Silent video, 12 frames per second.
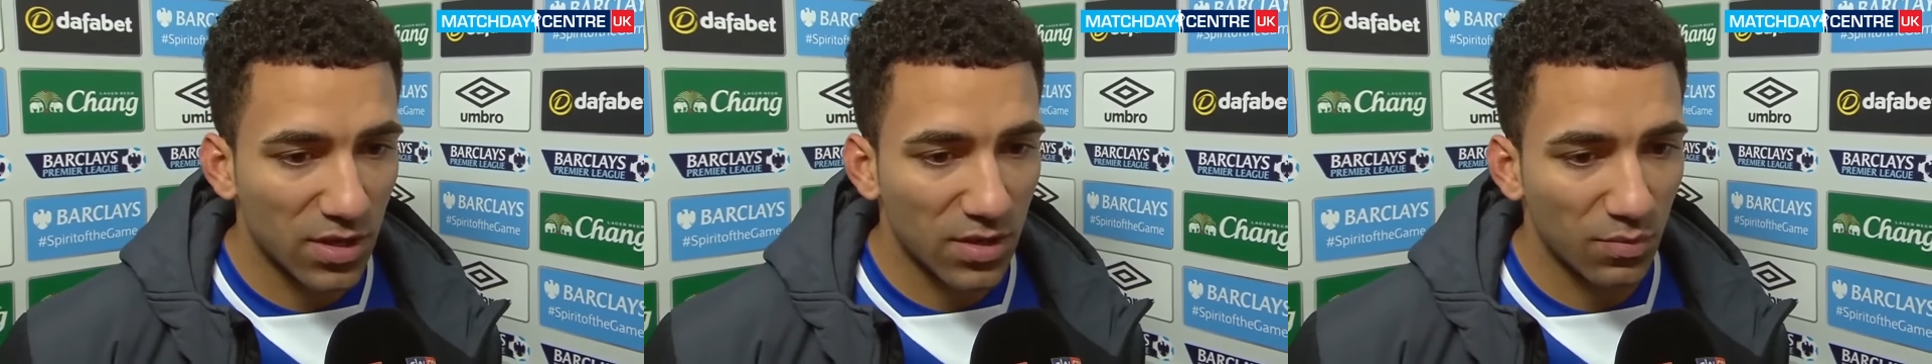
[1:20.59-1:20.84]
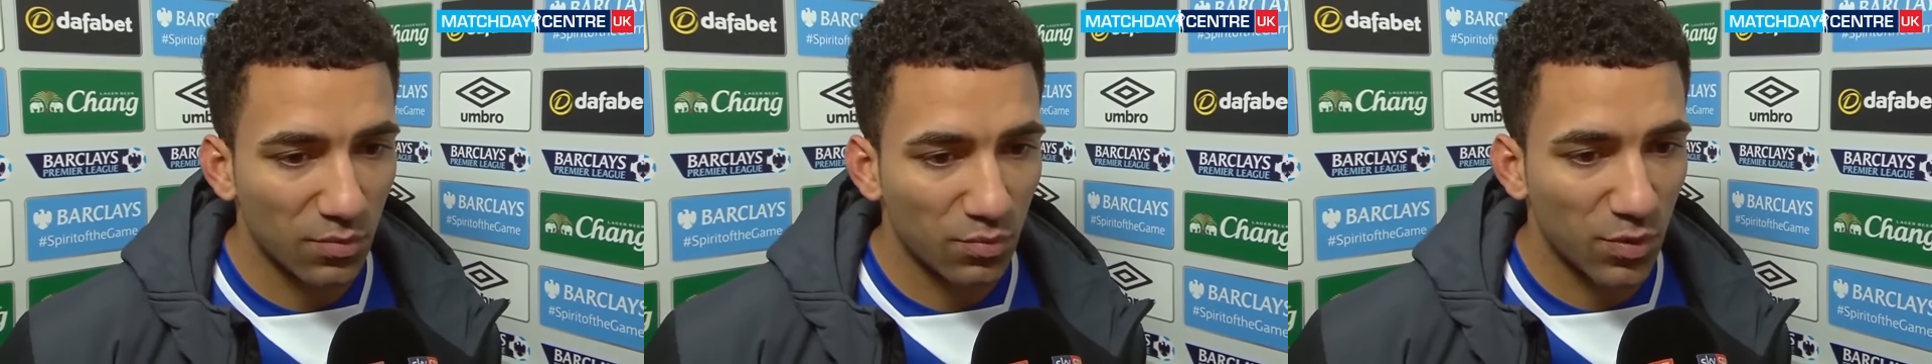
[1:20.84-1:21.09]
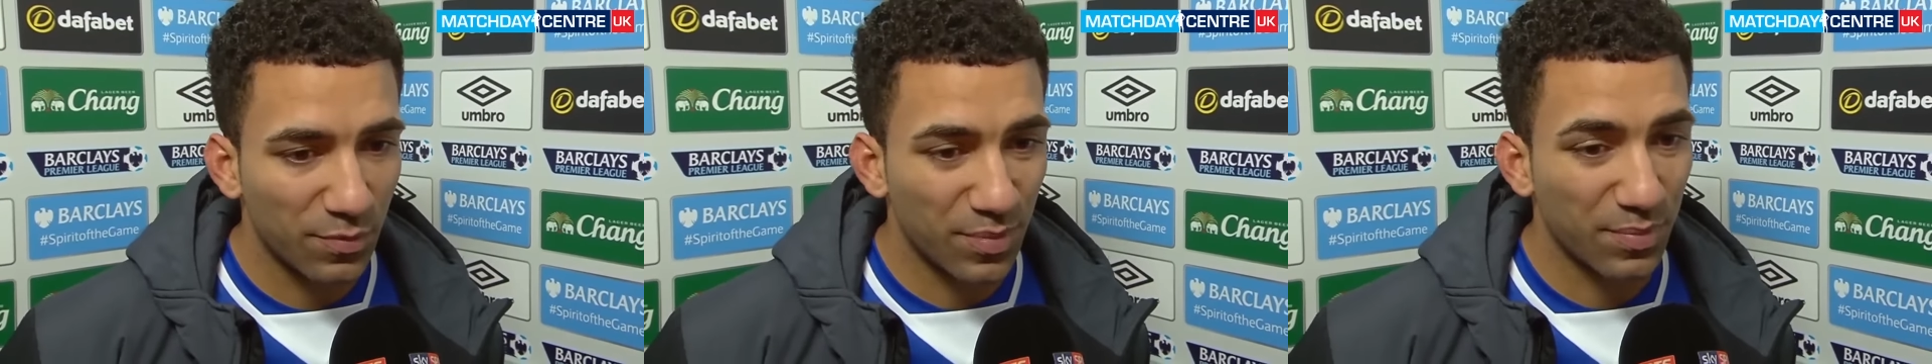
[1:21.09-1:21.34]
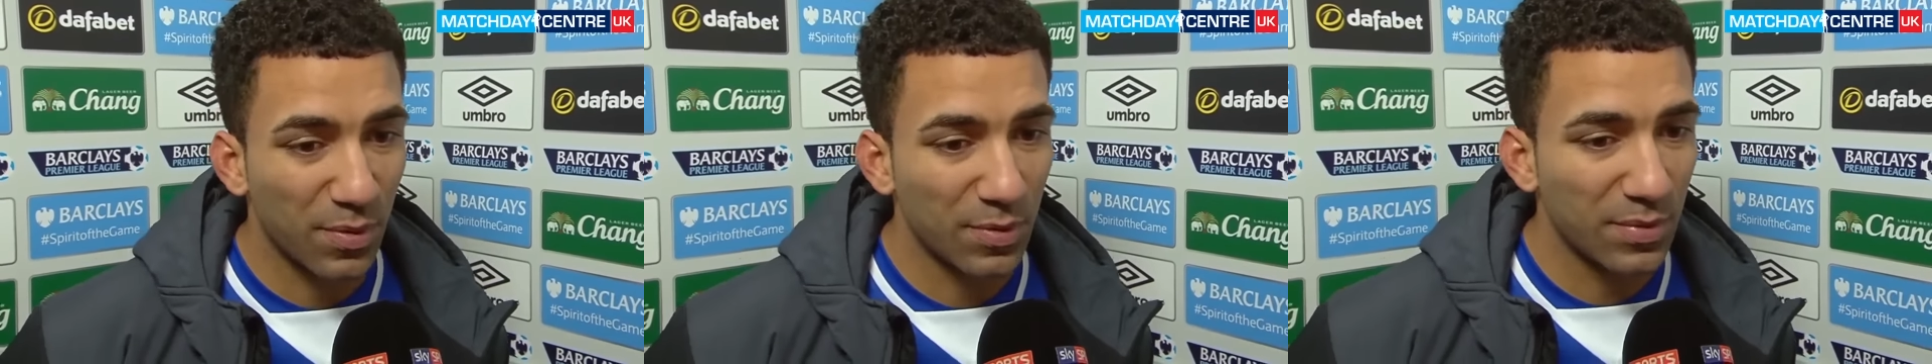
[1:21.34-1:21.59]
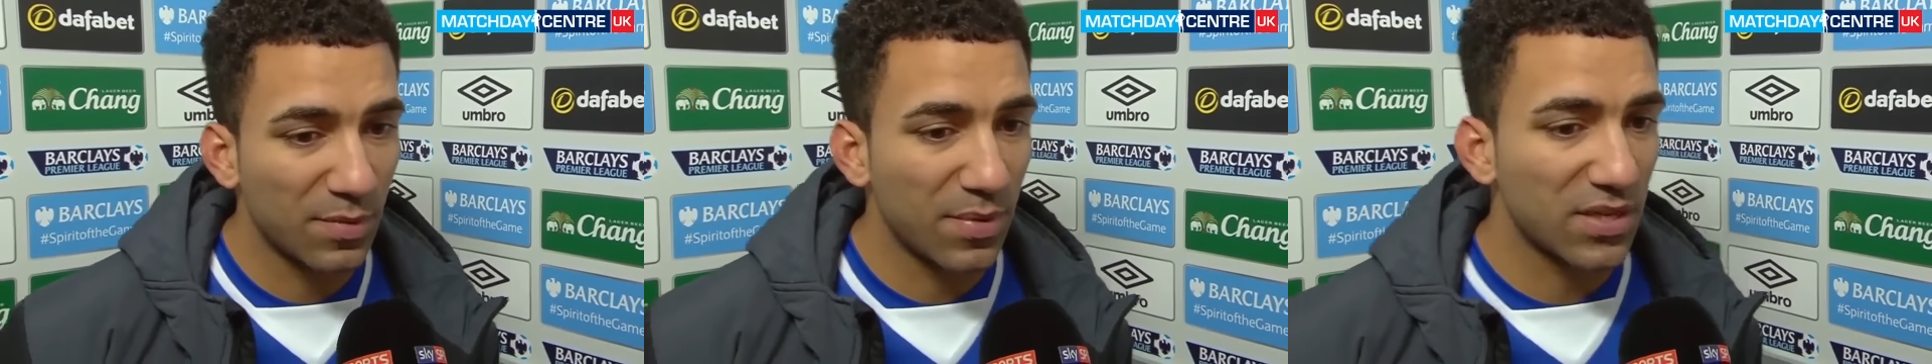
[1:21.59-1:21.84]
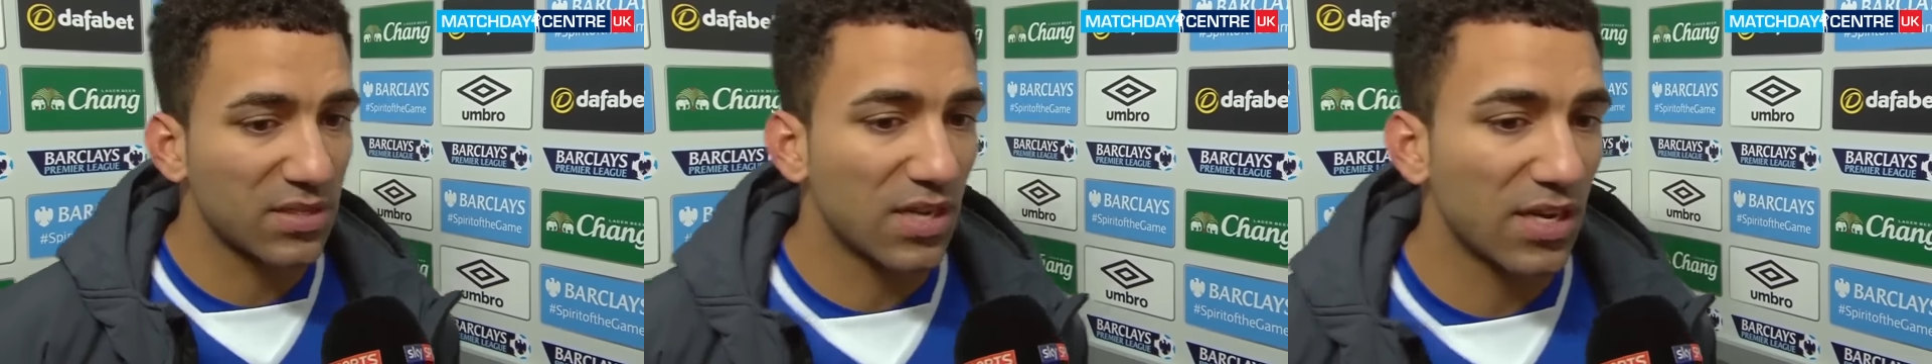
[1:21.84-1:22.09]
Um, we've probably been a
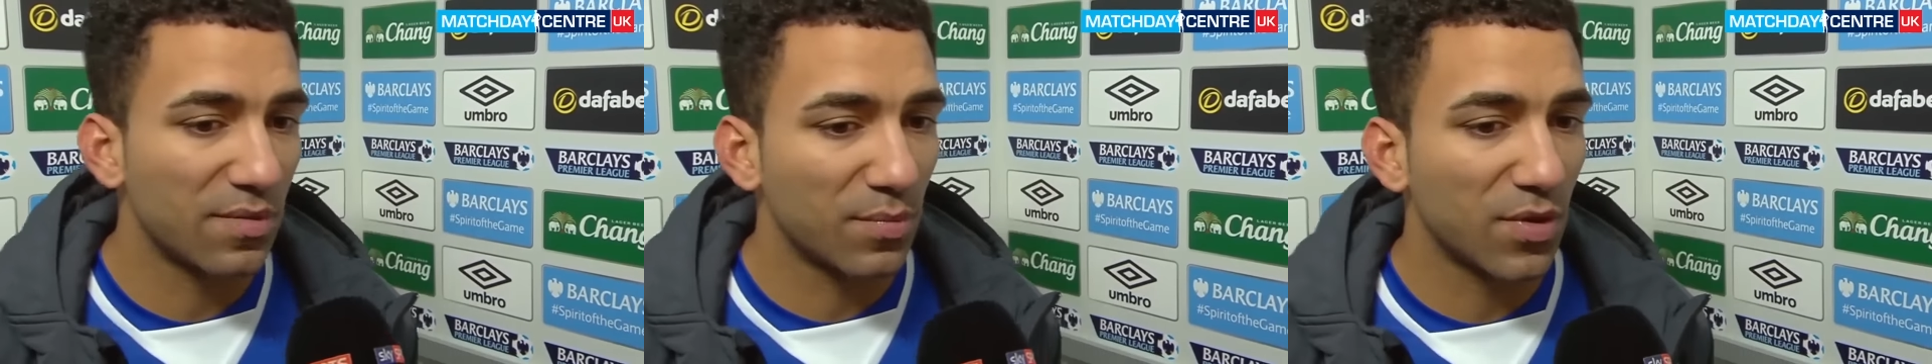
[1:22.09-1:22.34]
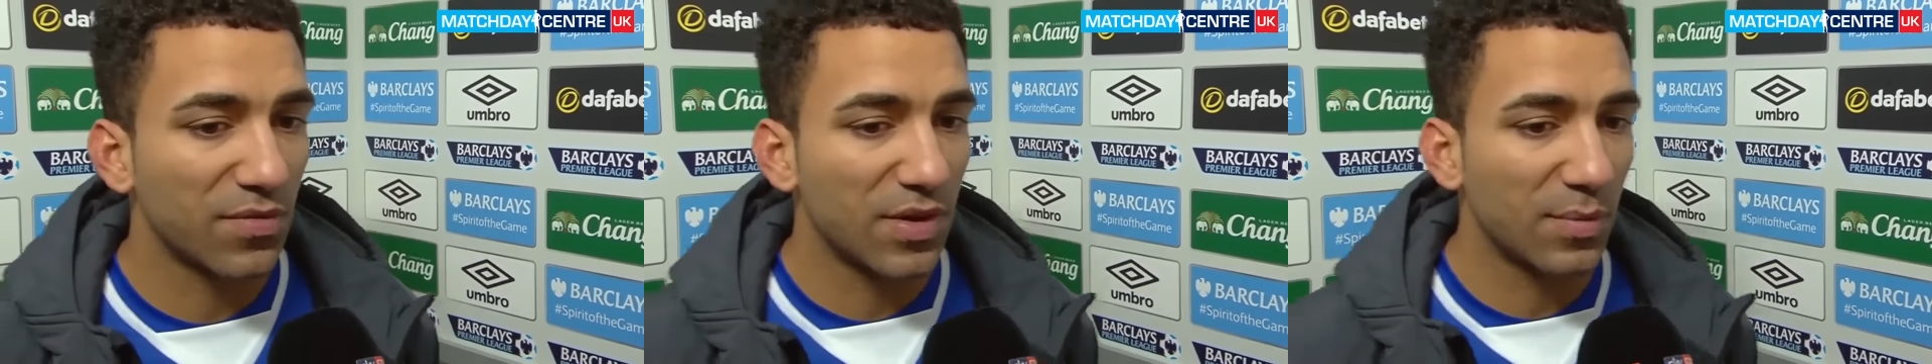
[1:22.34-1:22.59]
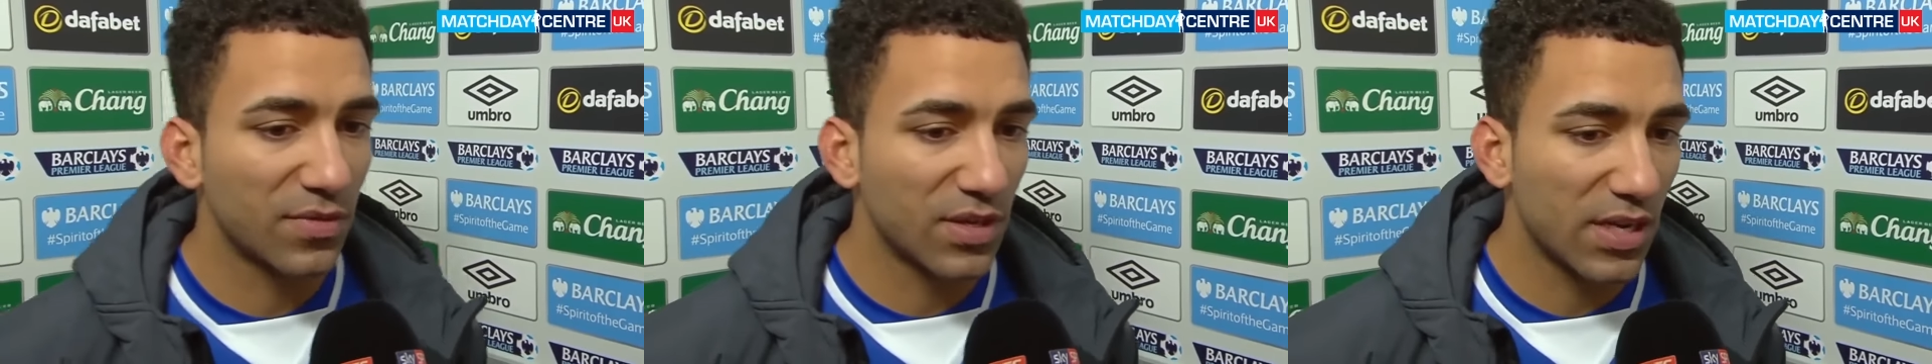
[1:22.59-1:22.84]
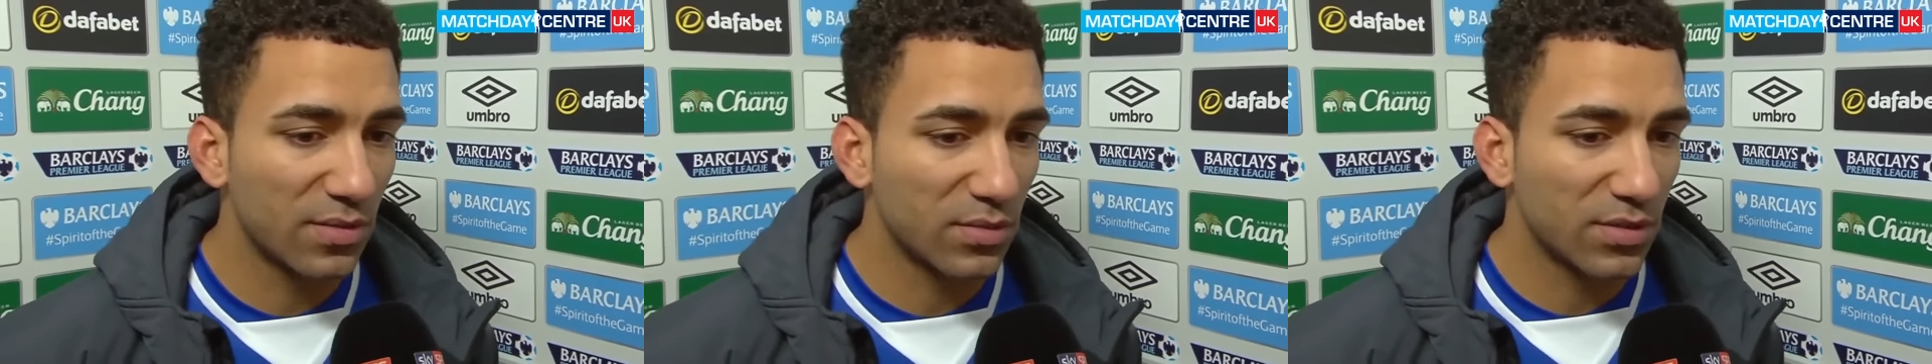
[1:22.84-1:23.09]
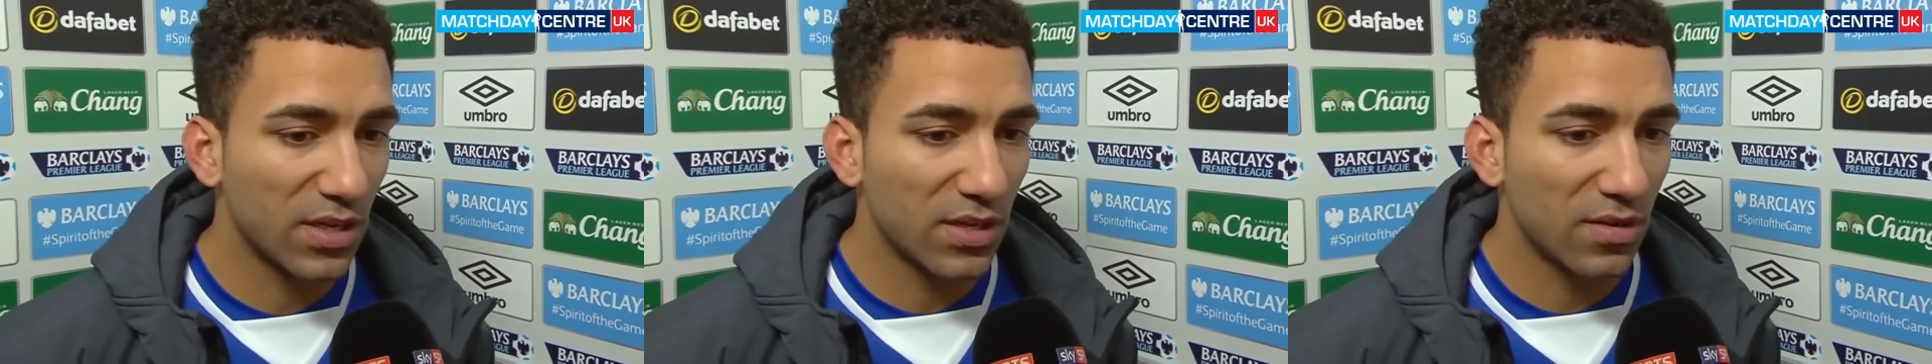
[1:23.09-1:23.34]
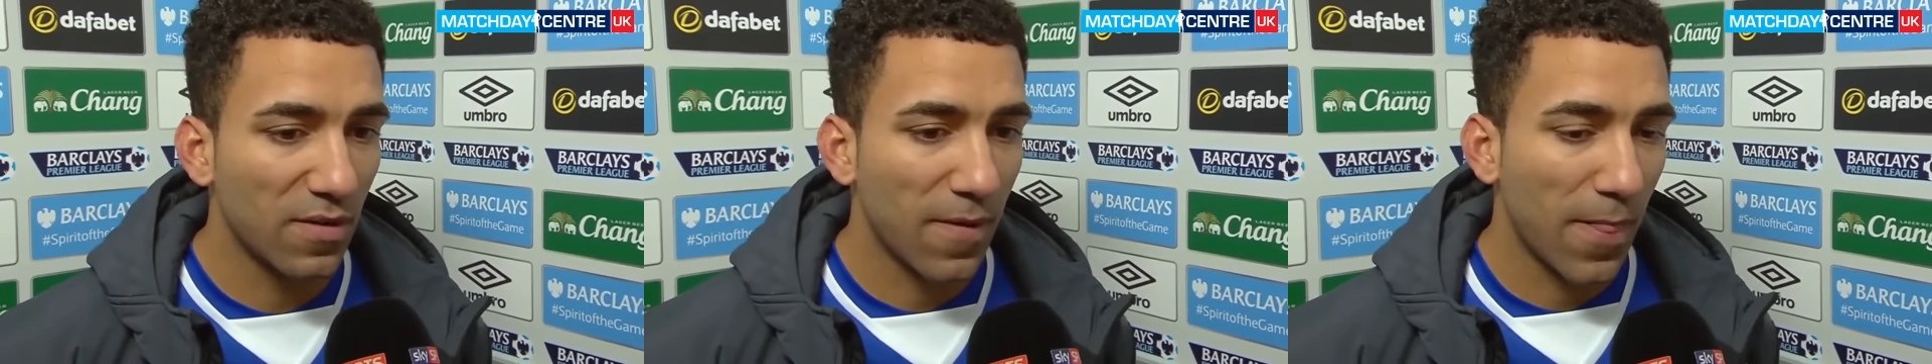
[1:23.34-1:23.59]
better side in both of them other games,
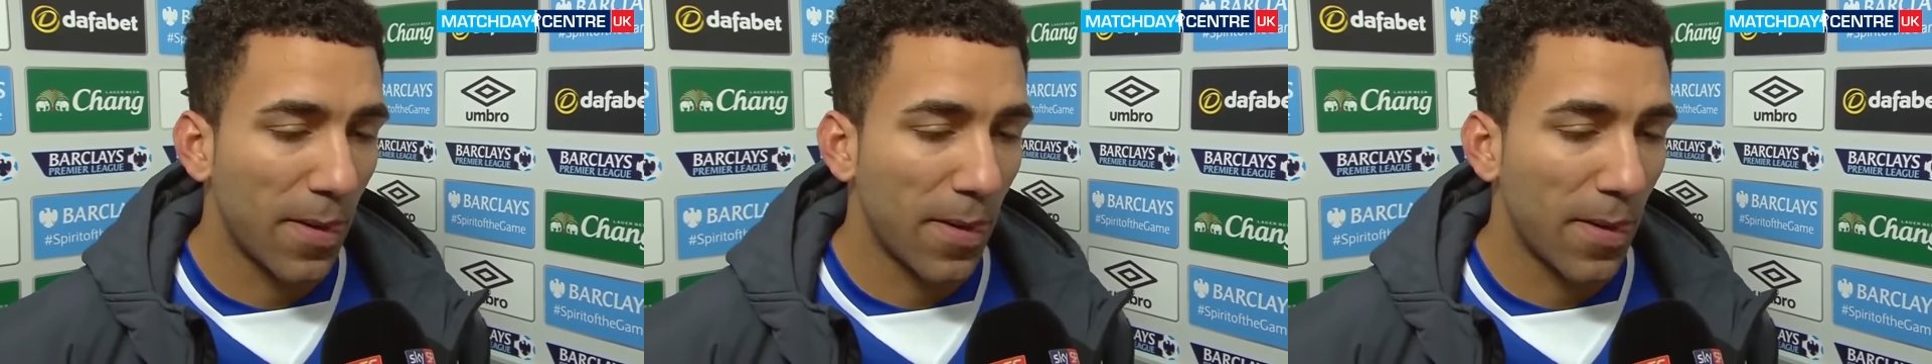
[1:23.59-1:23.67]
and